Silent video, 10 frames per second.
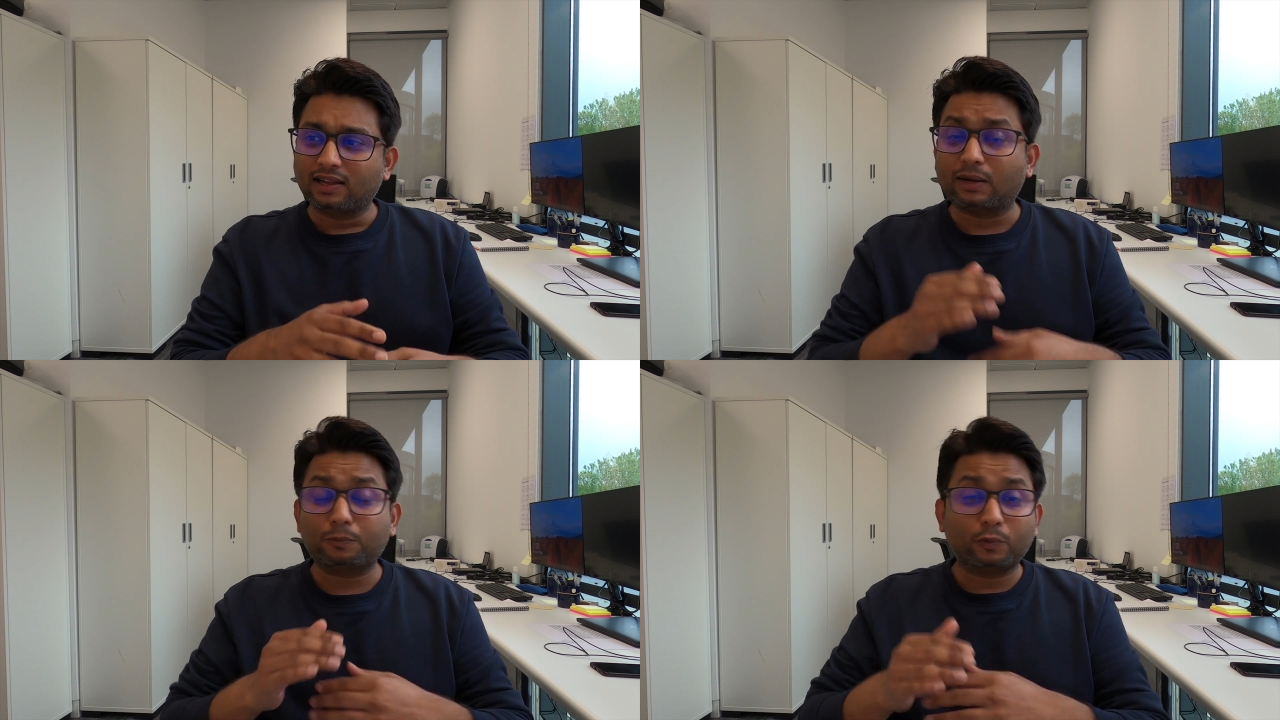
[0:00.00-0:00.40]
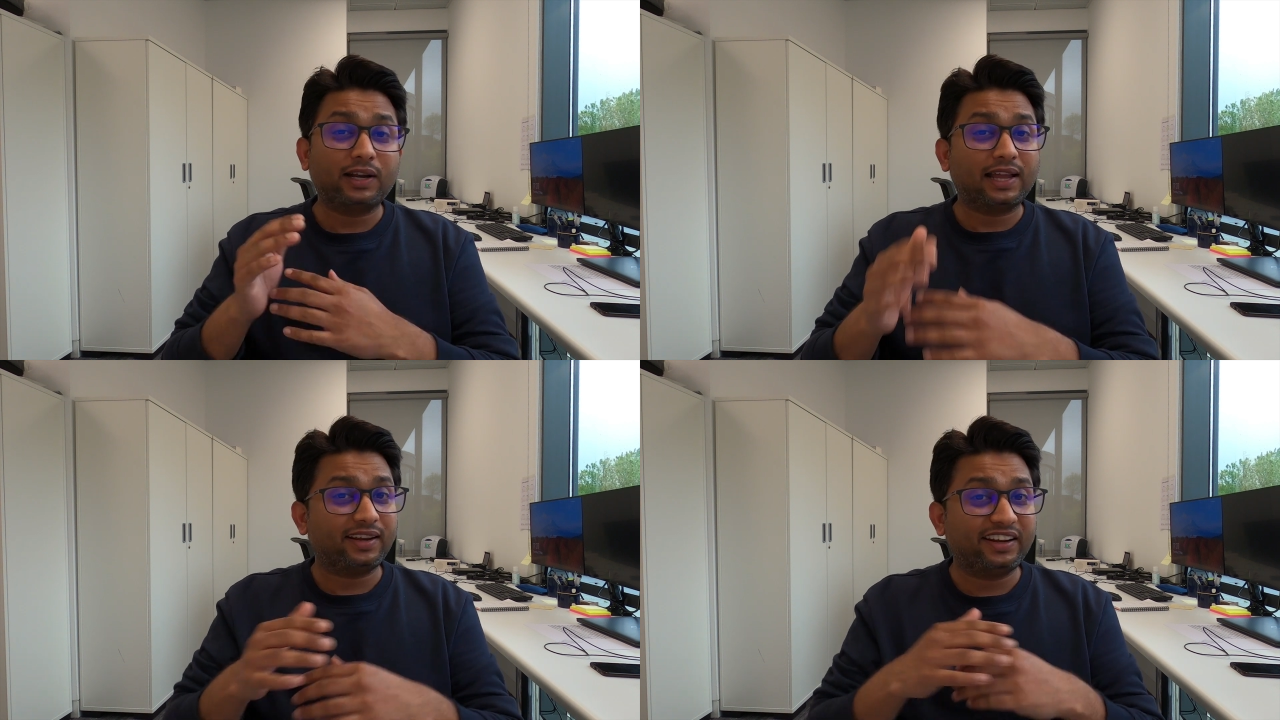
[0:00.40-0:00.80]

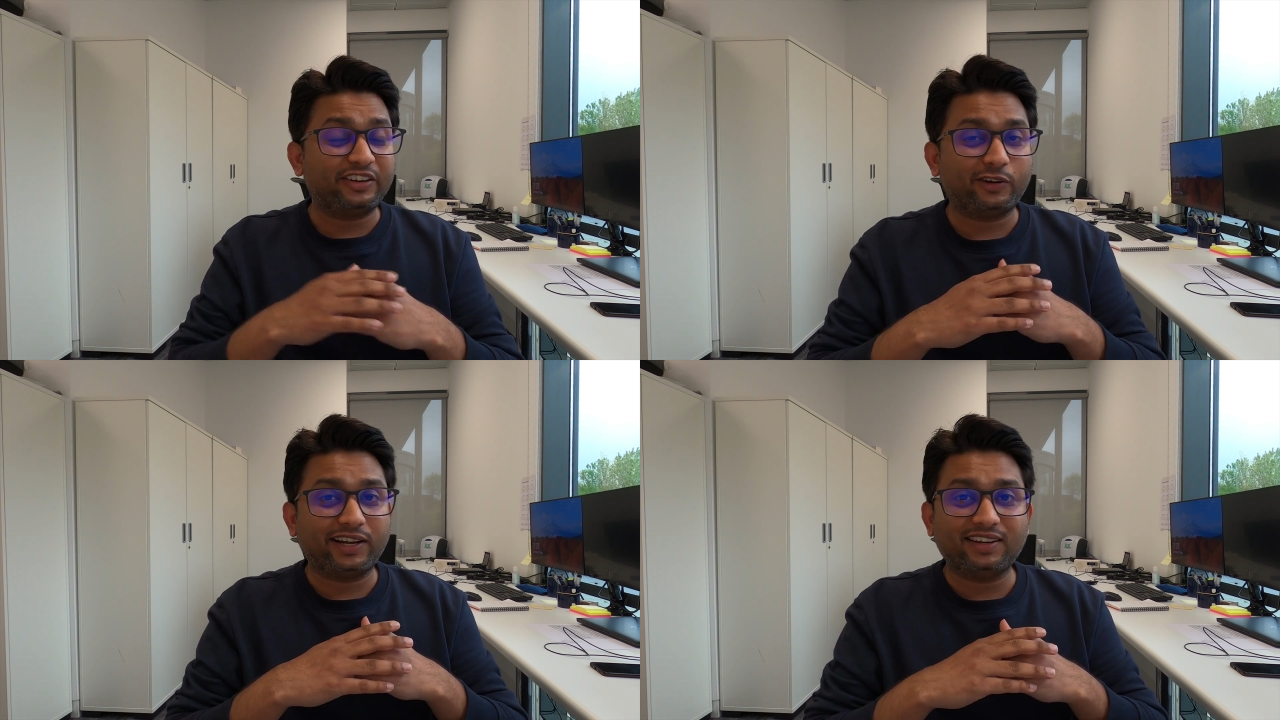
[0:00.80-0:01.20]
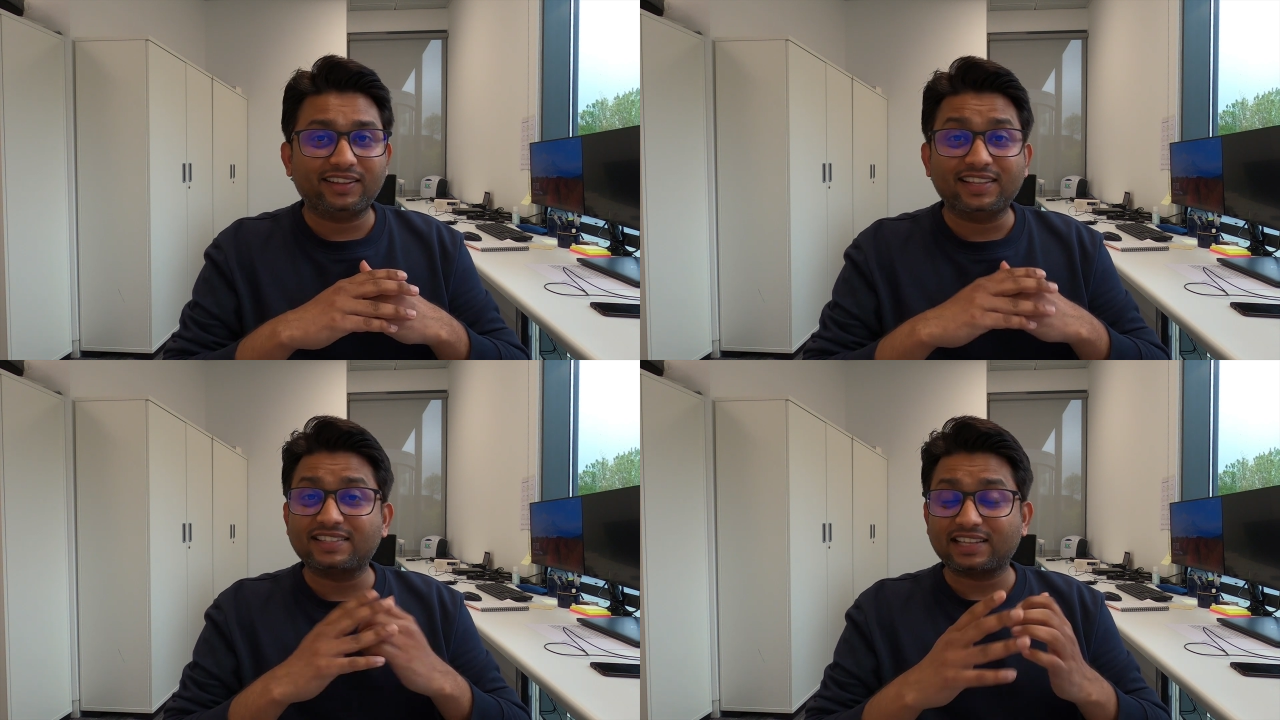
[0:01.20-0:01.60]
upward hiring trend
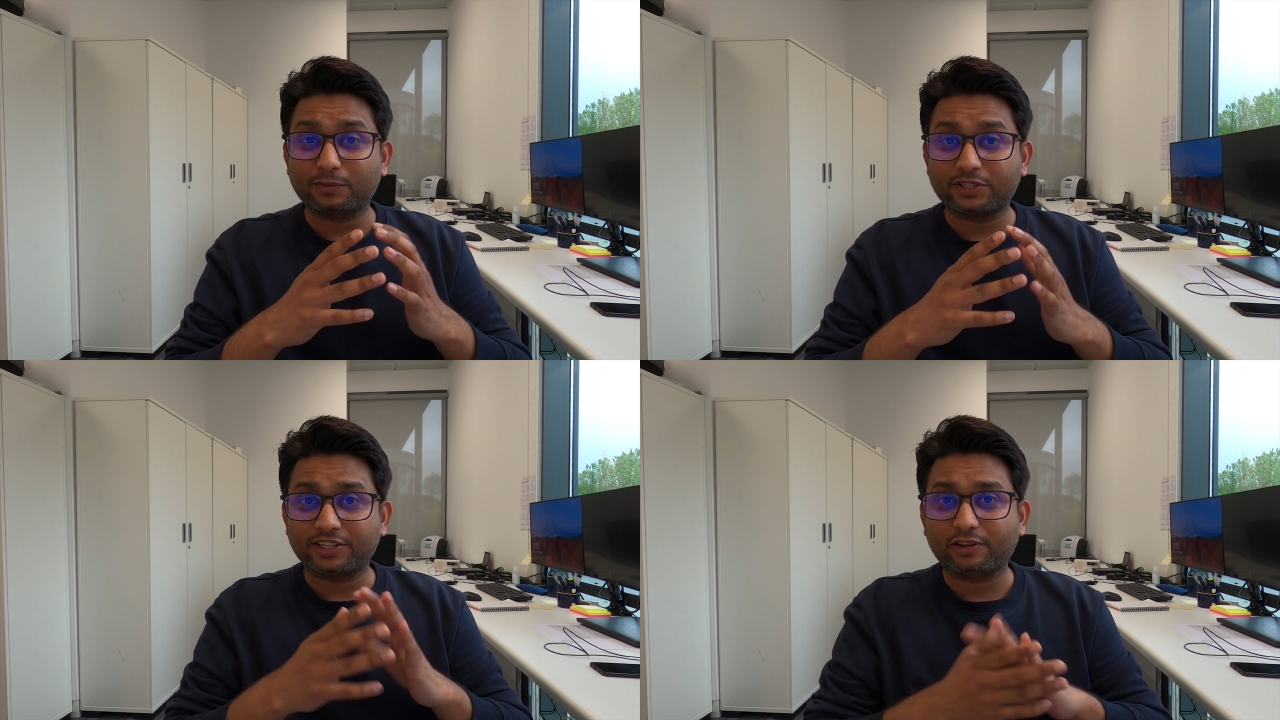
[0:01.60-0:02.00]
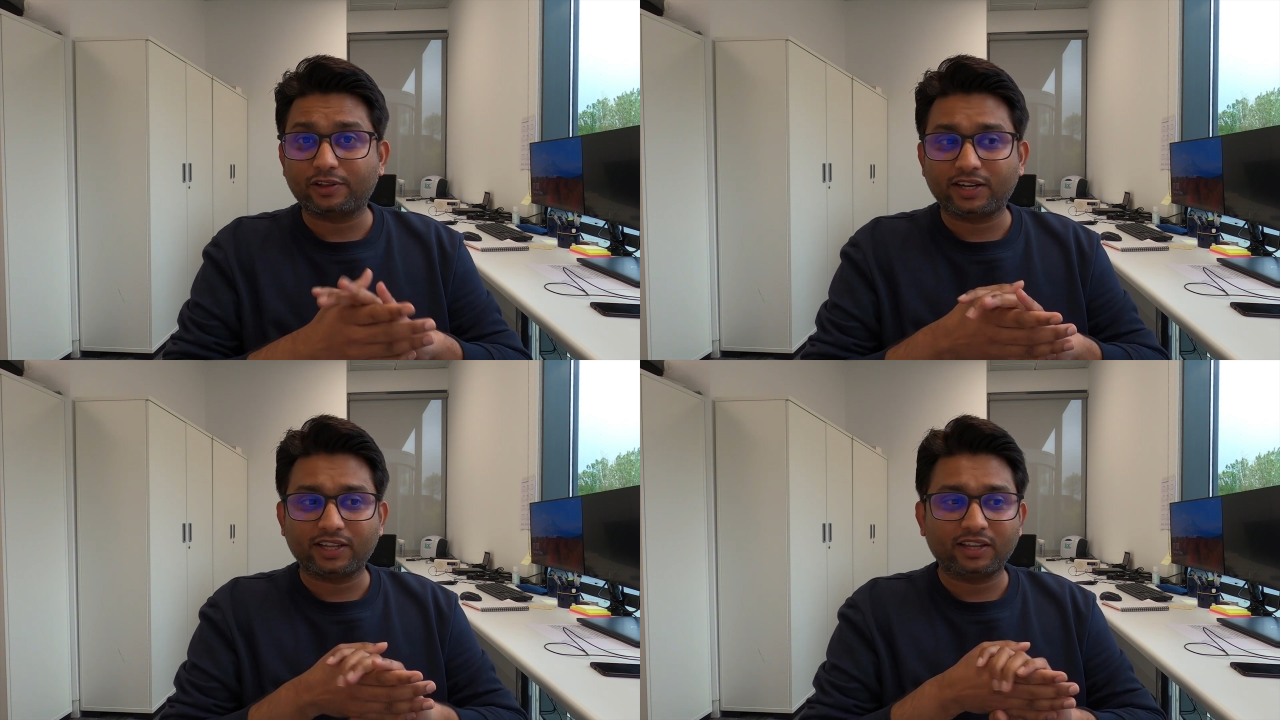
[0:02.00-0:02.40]
in
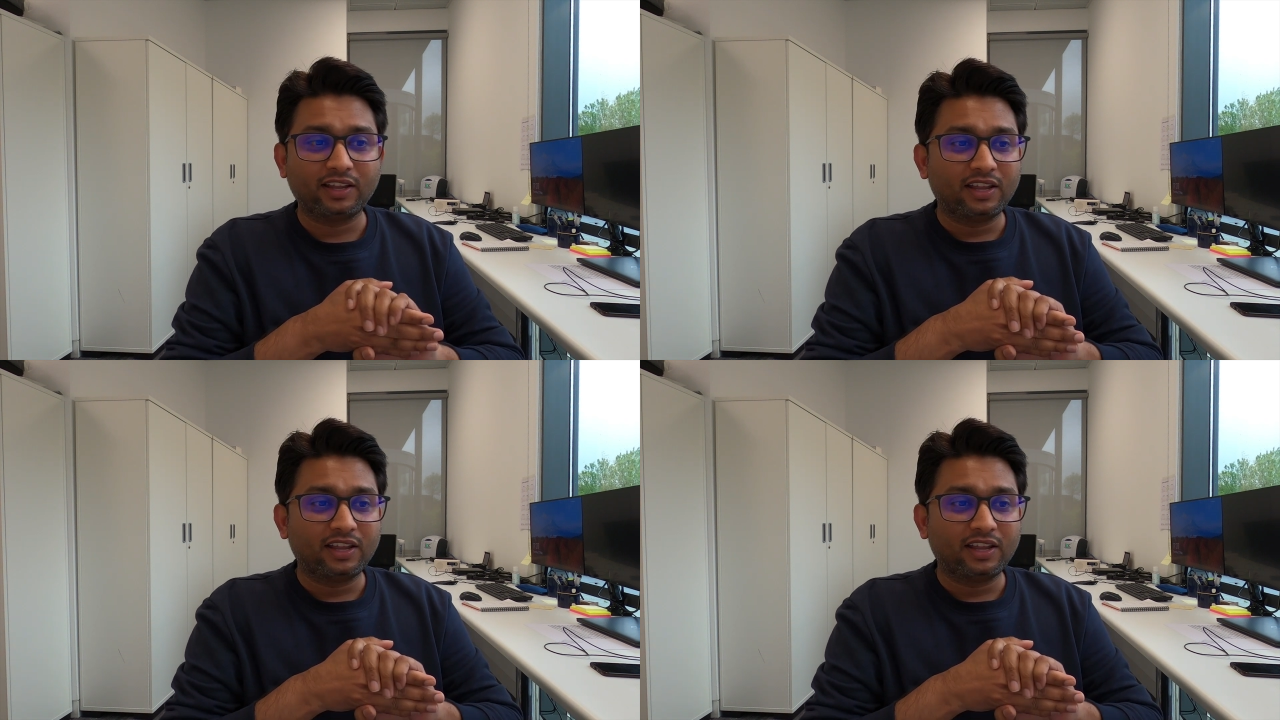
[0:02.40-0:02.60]
cybersecurity.